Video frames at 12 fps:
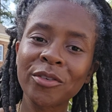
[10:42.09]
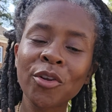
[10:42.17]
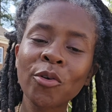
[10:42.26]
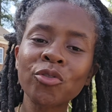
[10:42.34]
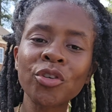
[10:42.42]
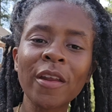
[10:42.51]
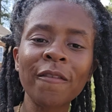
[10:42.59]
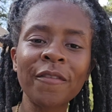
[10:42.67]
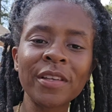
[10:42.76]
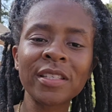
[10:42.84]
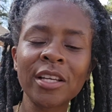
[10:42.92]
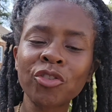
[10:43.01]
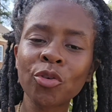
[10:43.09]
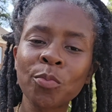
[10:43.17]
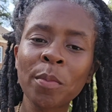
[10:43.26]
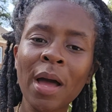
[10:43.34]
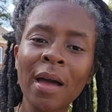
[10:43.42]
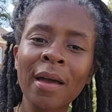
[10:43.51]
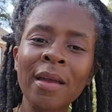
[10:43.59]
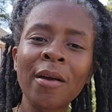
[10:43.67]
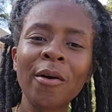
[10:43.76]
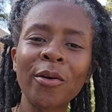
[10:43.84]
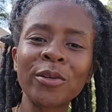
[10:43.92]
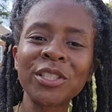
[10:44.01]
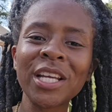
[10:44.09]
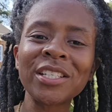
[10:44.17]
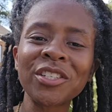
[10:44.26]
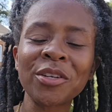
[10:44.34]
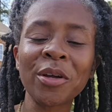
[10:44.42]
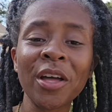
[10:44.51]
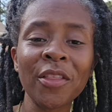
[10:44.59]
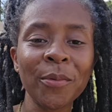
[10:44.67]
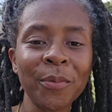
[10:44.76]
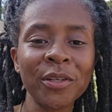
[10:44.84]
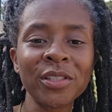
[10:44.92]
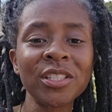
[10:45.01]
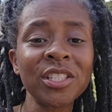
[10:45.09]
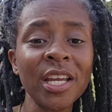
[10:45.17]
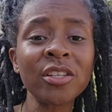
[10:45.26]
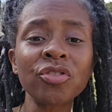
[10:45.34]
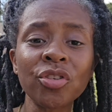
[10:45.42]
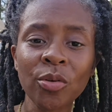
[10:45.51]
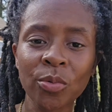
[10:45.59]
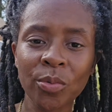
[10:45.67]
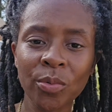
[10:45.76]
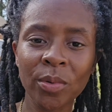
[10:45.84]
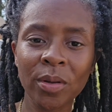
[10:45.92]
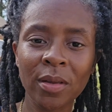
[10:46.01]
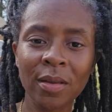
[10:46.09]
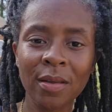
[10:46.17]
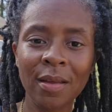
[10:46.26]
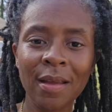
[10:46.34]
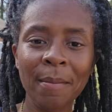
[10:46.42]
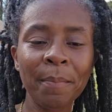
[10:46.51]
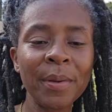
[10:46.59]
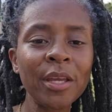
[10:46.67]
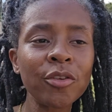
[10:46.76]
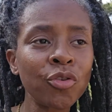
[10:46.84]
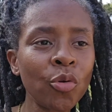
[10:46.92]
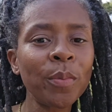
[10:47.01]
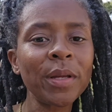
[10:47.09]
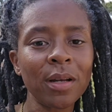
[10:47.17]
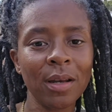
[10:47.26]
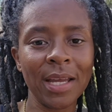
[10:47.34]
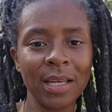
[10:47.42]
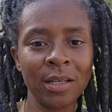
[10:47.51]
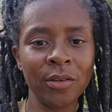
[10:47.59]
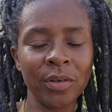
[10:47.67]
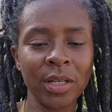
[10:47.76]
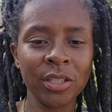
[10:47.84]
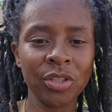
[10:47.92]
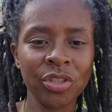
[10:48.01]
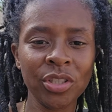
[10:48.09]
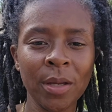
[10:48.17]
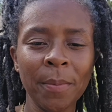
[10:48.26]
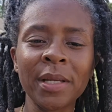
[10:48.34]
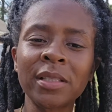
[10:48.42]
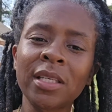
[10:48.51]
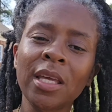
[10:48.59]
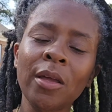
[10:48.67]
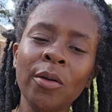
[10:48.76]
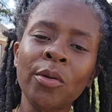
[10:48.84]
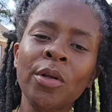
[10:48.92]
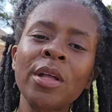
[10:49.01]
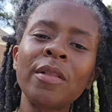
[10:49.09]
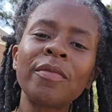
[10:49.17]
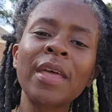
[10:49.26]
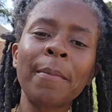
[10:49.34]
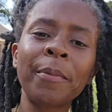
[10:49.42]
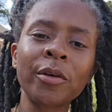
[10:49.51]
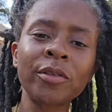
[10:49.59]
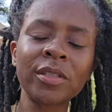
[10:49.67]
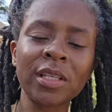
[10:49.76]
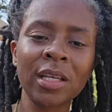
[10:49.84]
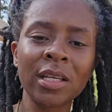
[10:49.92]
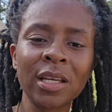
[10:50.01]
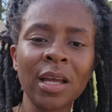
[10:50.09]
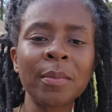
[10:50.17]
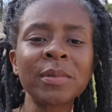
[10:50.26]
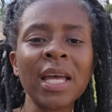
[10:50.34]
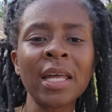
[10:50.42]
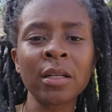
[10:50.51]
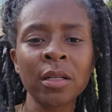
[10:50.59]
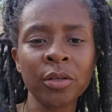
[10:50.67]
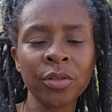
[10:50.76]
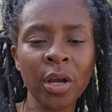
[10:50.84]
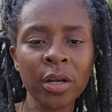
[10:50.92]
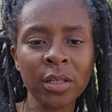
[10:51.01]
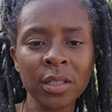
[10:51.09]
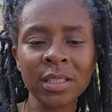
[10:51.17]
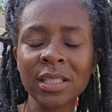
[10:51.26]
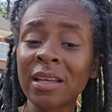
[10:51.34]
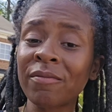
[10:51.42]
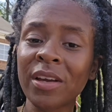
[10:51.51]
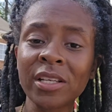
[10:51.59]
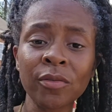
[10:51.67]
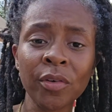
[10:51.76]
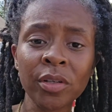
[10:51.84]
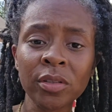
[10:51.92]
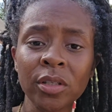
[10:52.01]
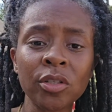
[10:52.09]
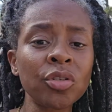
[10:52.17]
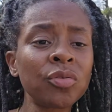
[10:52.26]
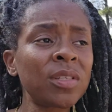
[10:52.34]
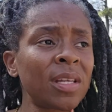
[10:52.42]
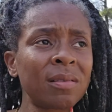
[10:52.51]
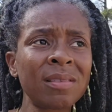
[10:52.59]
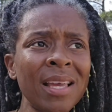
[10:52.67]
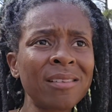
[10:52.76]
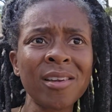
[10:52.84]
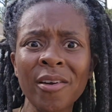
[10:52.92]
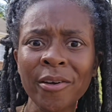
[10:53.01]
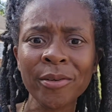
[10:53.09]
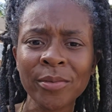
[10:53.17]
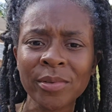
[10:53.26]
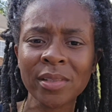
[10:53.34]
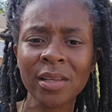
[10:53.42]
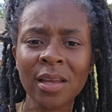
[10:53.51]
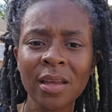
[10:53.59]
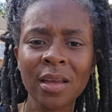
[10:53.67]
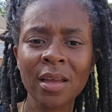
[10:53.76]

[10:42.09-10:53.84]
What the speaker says: Don't try to fixate your mind on changing the other person. Change you. Be the light in the relationship until that person comes out of their darkness, and vice versa. You take turns.